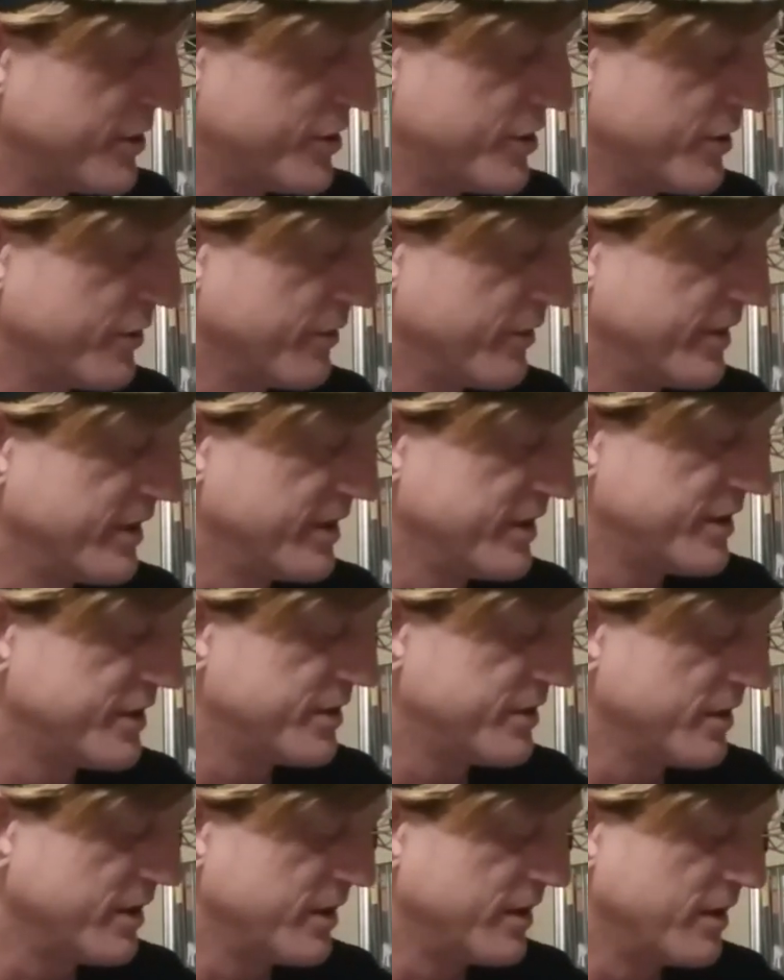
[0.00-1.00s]
show
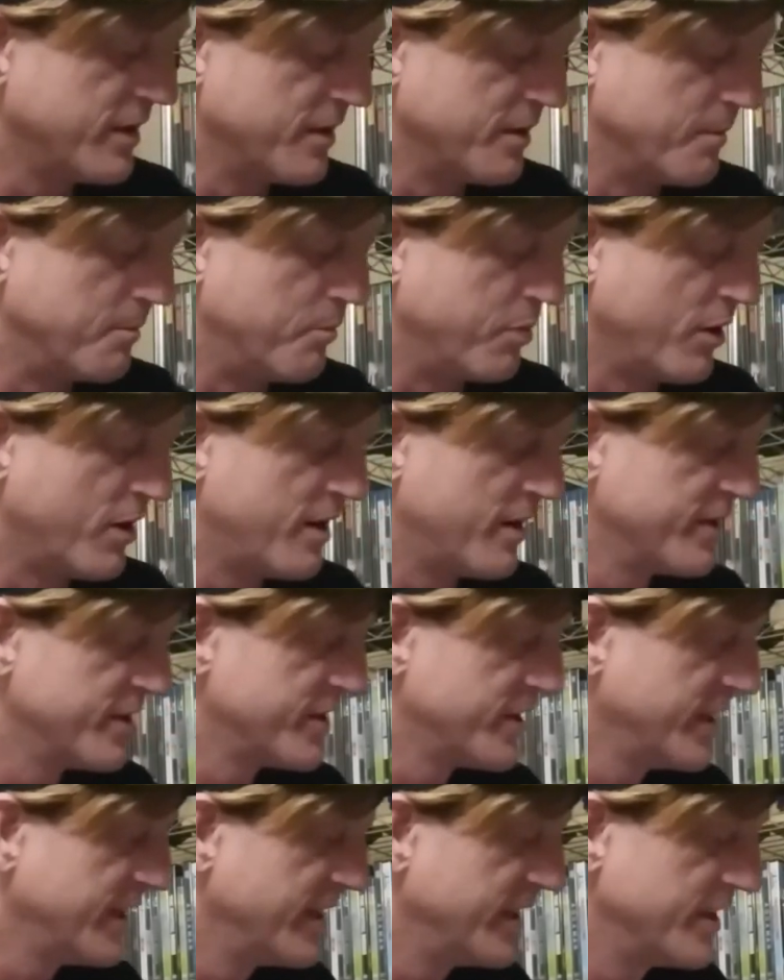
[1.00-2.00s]
this uh,
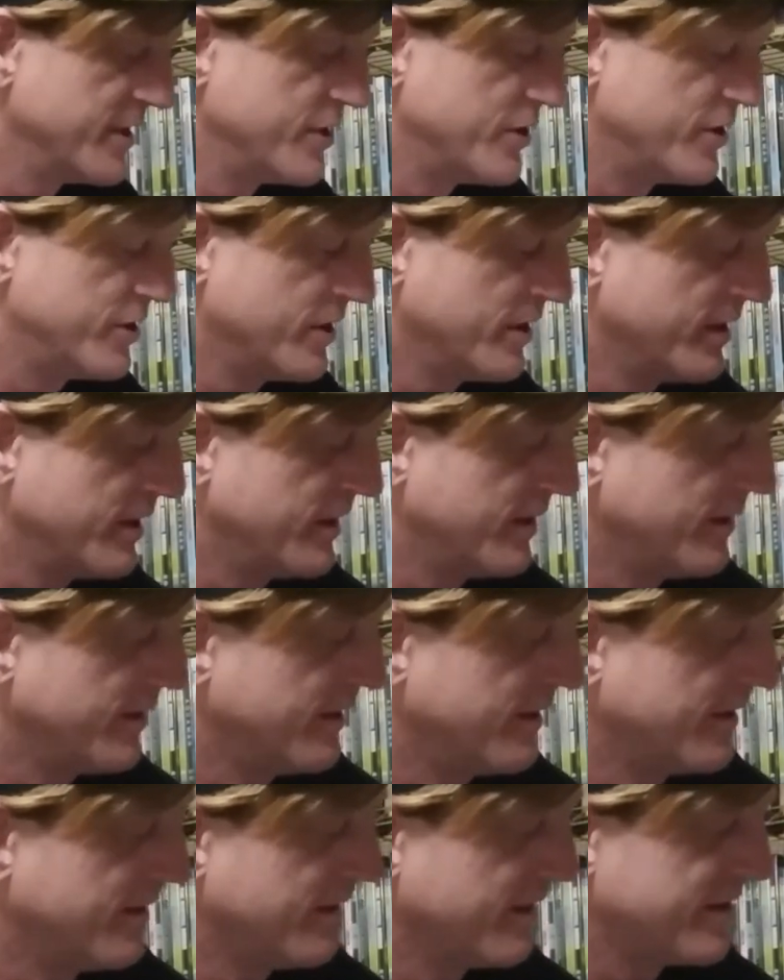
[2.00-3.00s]
Bronze Age
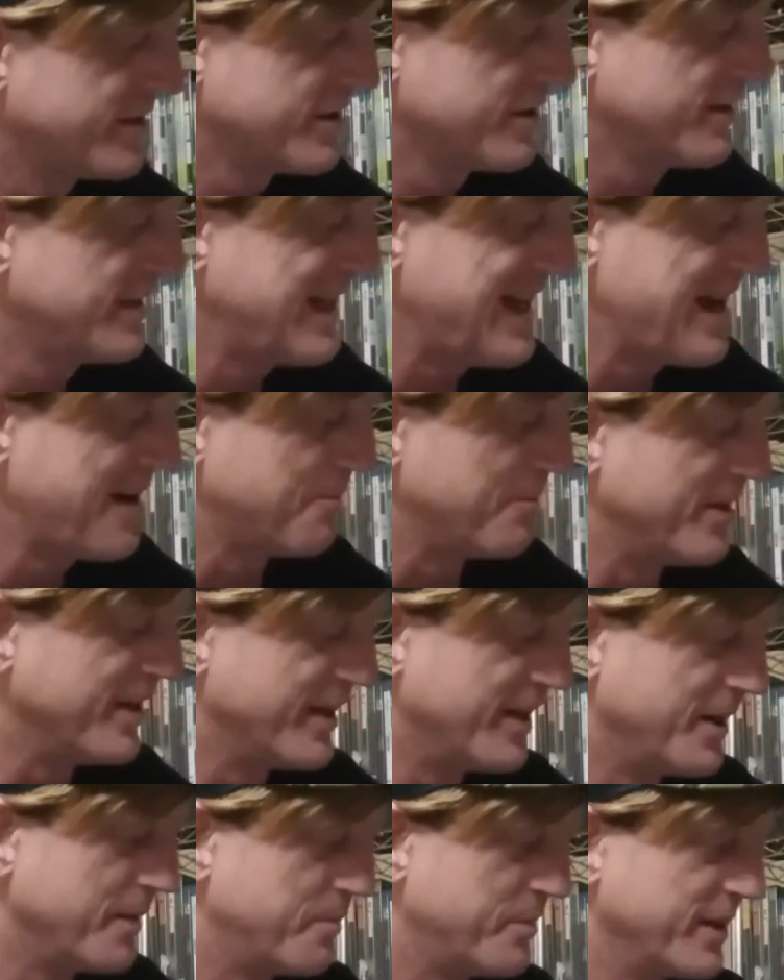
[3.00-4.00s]
slab
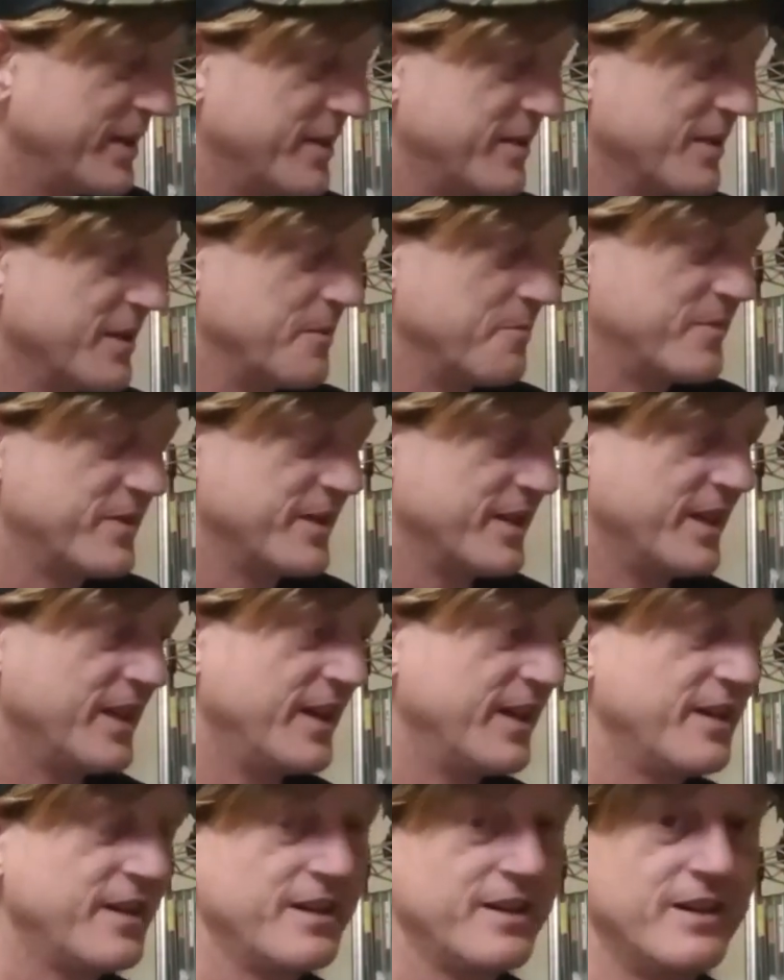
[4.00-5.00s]
that I picked up
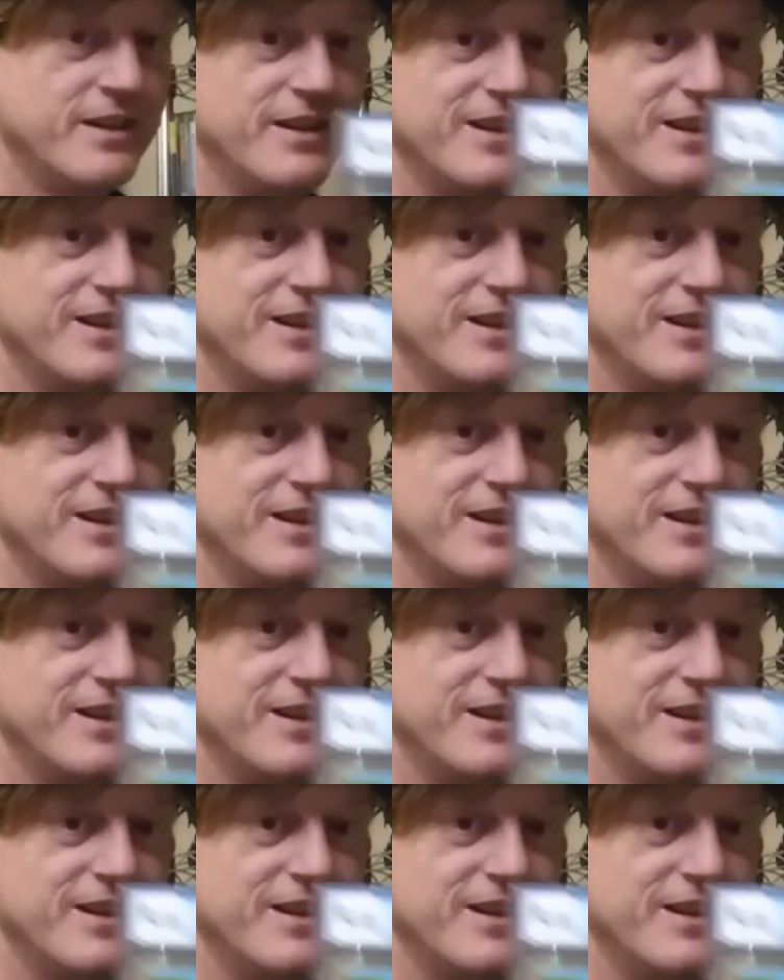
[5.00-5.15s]
today,